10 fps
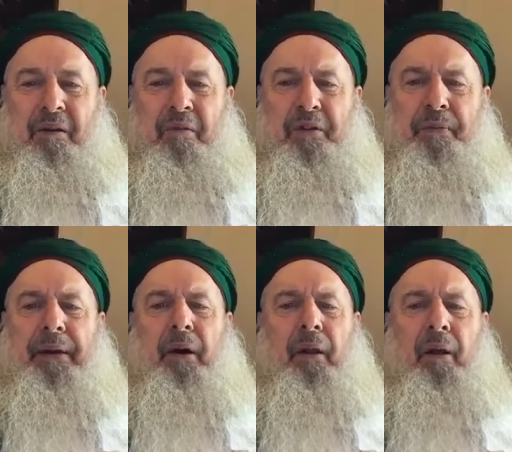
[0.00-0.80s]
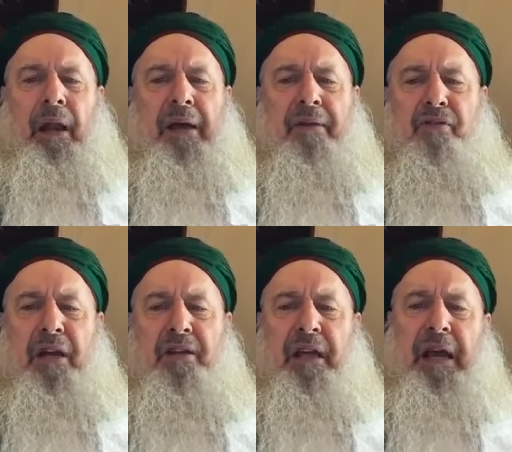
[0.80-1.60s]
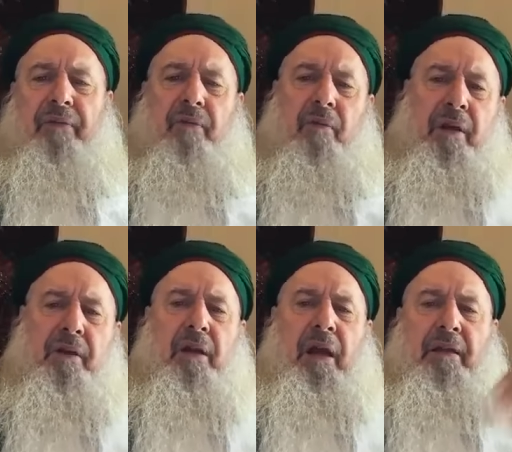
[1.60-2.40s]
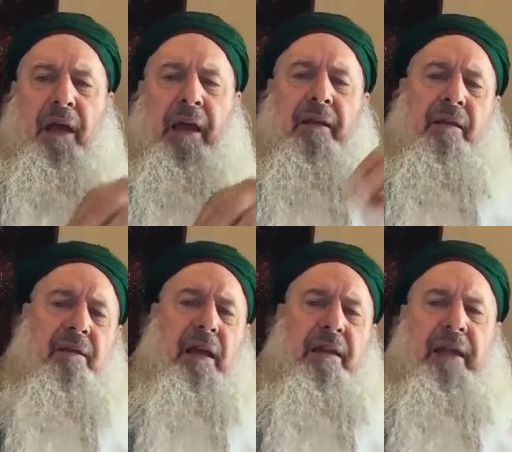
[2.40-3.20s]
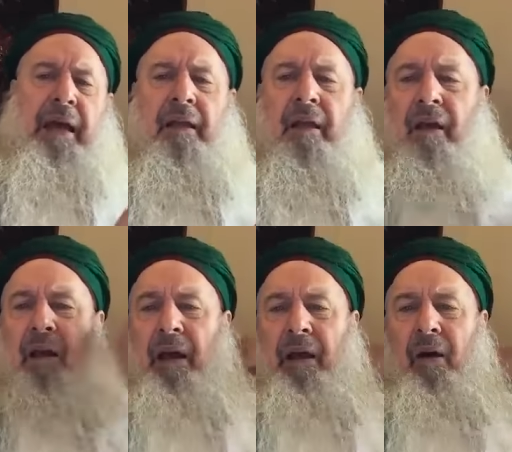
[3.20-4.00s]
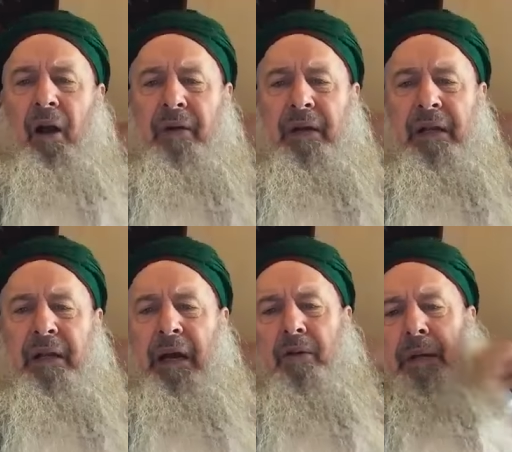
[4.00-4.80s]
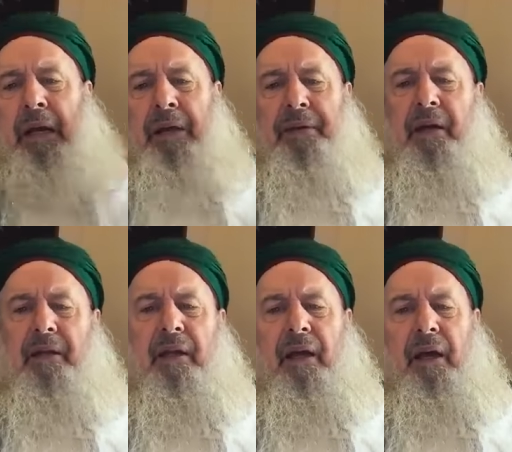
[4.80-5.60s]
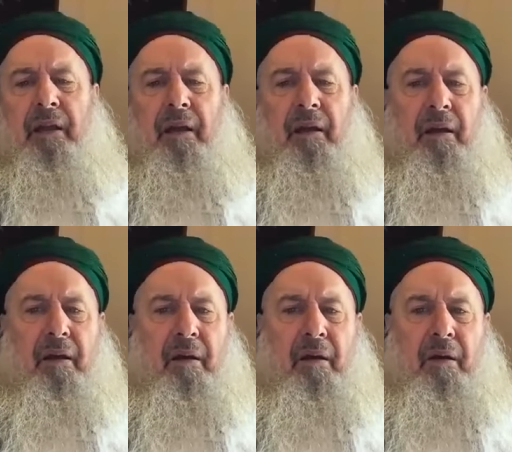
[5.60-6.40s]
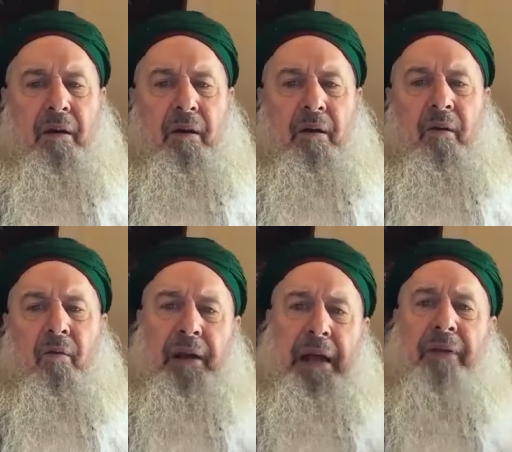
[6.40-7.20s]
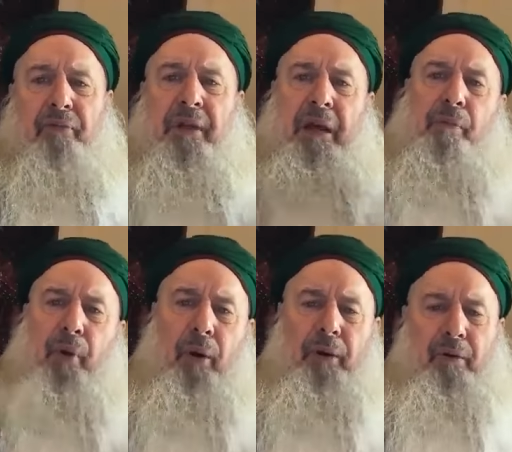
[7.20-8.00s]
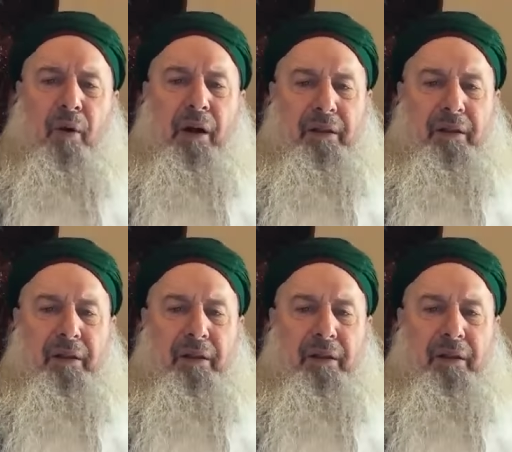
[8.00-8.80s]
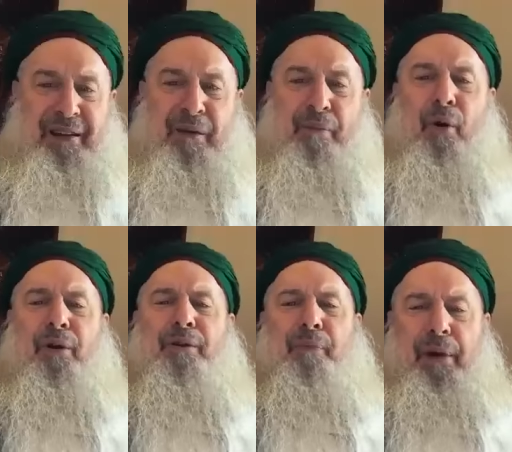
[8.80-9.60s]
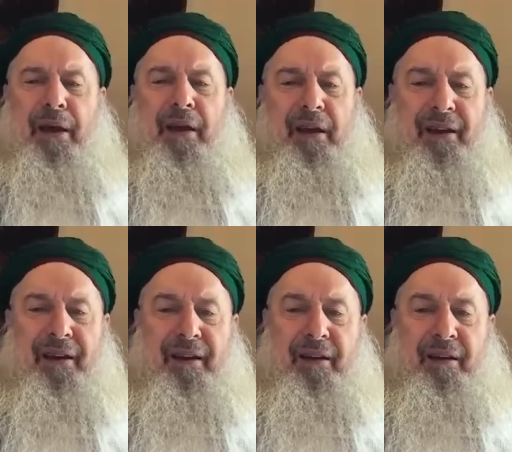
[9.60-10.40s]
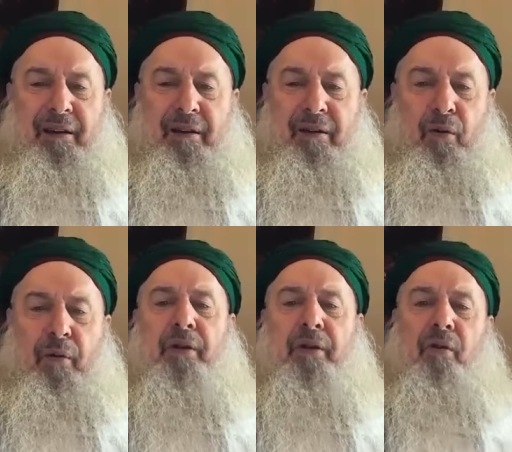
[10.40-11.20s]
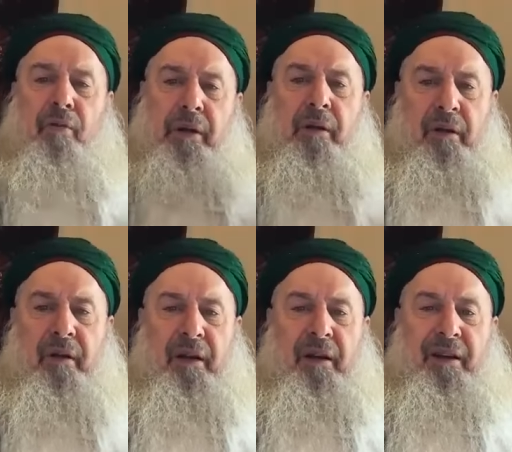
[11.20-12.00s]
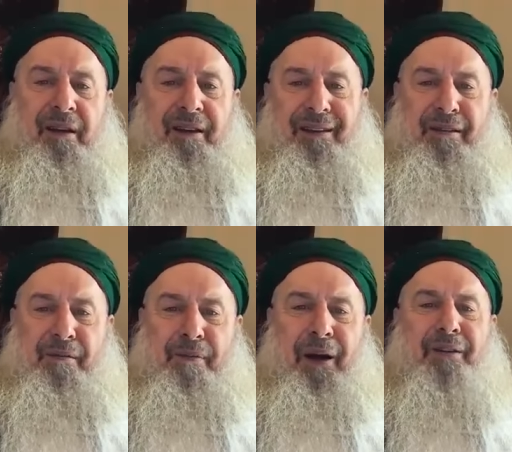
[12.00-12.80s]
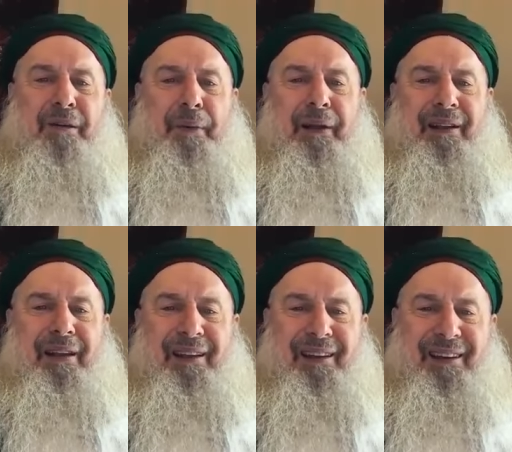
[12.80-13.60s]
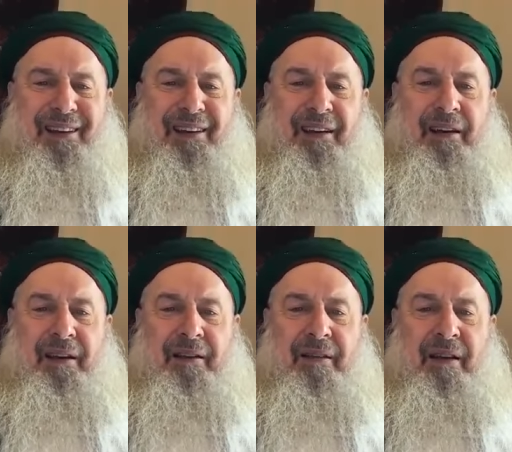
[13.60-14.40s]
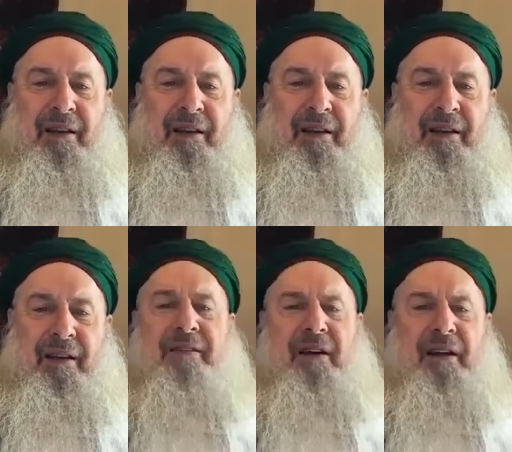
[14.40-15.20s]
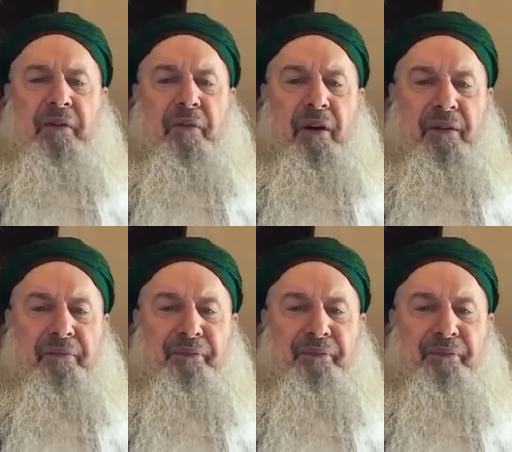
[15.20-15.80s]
We spend all our lives chasing after this and that, this and that, and all of it coming to be nothing in the end. Run after the important one, the important prey, to reach your real eh, possibility as mm-hmm. Allah's Khalifa.